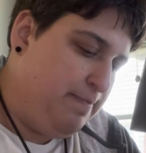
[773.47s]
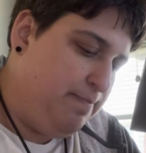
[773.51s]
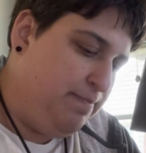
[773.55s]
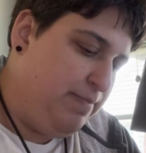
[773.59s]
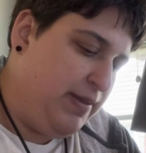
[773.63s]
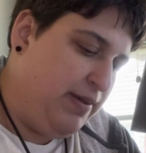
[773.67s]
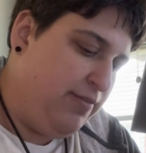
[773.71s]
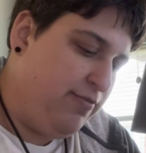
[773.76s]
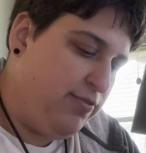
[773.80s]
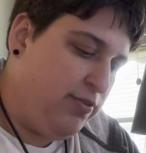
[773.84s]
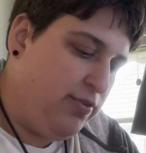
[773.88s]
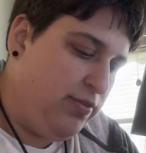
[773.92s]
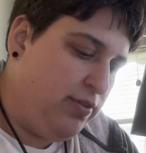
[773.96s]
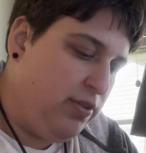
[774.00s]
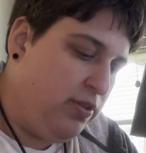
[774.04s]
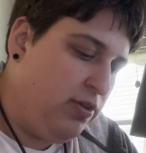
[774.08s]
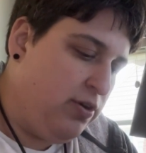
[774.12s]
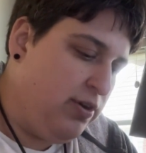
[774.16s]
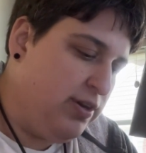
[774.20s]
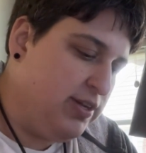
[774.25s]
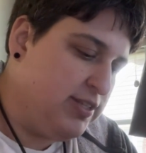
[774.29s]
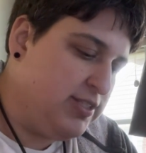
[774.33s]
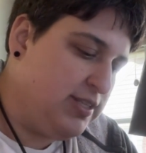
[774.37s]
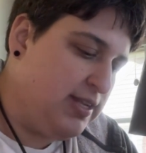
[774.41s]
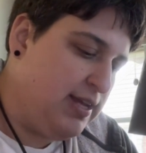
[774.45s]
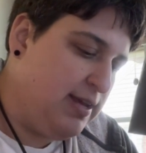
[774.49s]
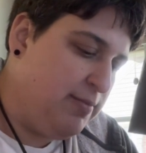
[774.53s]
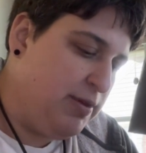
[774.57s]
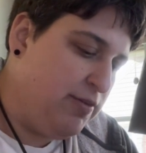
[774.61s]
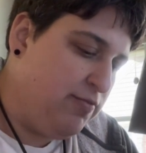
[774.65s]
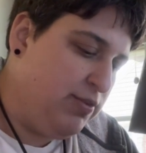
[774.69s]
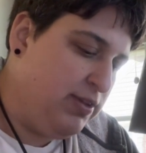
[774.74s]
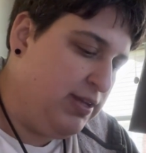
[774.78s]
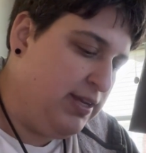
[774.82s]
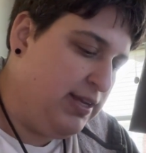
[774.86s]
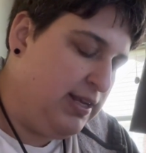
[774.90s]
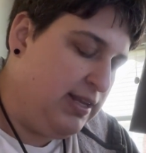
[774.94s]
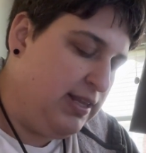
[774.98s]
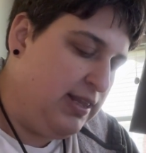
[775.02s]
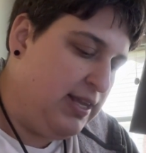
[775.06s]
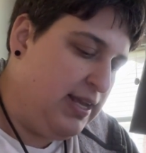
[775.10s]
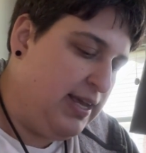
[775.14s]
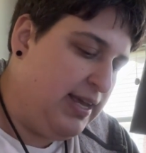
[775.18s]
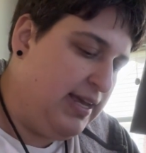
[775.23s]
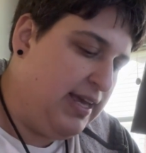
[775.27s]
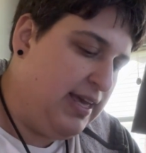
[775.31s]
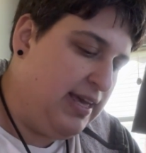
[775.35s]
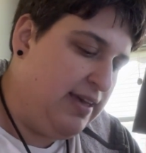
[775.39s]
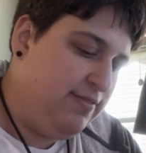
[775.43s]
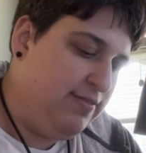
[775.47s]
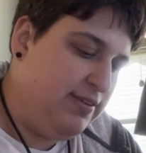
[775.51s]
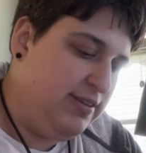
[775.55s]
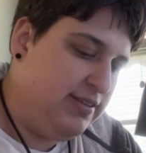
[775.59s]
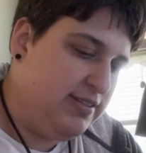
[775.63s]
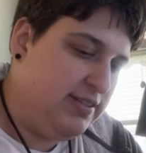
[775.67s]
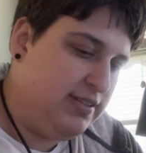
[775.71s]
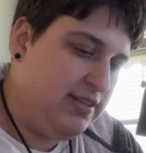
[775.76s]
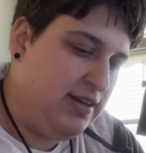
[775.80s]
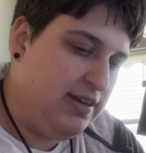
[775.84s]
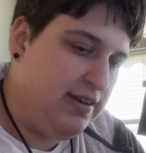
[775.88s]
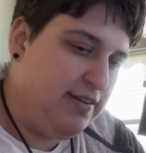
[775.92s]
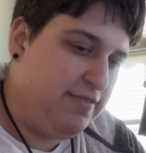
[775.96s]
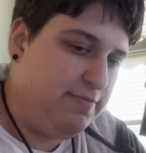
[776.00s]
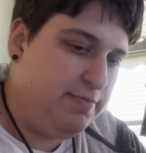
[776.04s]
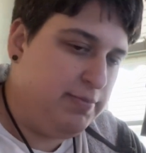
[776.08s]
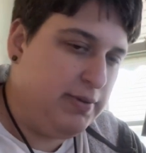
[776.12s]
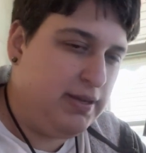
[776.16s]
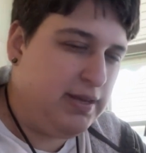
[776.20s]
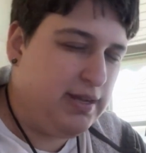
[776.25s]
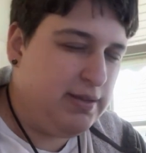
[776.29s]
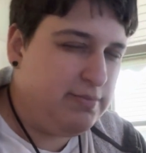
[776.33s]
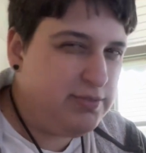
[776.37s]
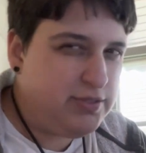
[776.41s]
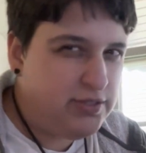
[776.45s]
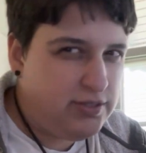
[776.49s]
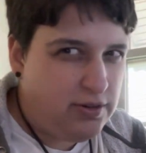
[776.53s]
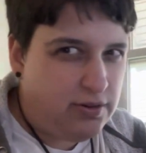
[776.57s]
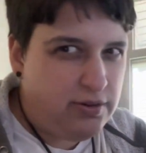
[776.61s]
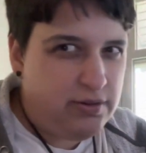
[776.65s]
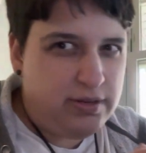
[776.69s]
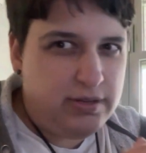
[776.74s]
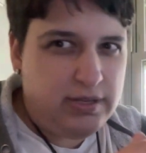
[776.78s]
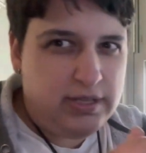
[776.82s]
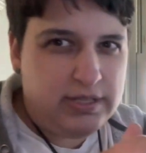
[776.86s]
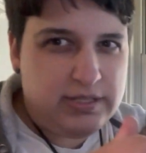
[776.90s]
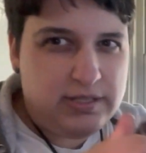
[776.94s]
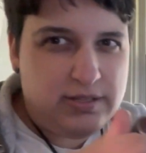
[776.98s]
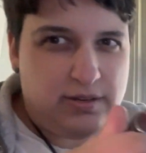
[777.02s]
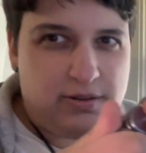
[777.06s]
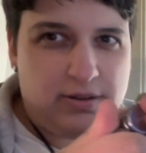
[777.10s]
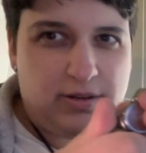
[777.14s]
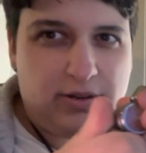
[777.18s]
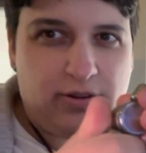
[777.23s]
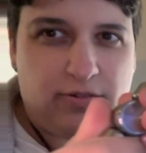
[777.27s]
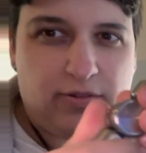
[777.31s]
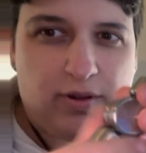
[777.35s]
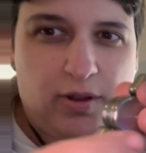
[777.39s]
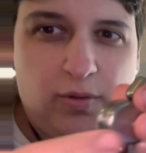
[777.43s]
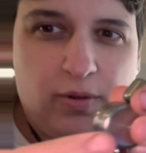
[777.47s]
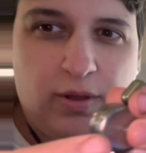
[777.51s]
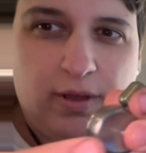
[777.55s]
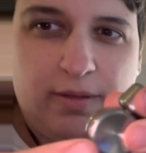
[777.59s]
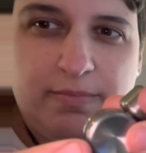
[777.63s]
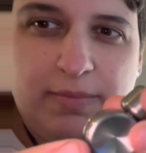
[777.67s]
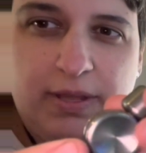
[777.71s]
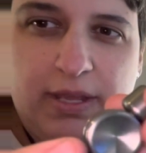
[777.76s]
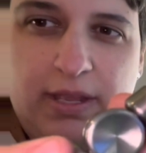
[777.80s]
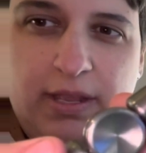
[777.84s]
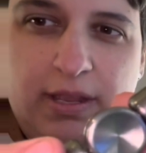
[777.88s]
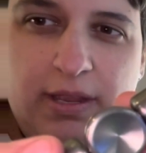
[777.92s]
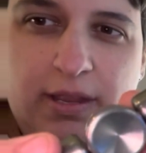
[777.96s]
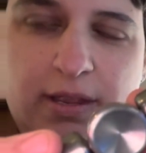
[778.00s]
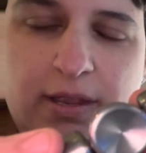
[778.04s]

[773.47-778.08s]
Now, for the longest time, I really didn't like heavy stuff, but I'm starting, it's starting to grow on me.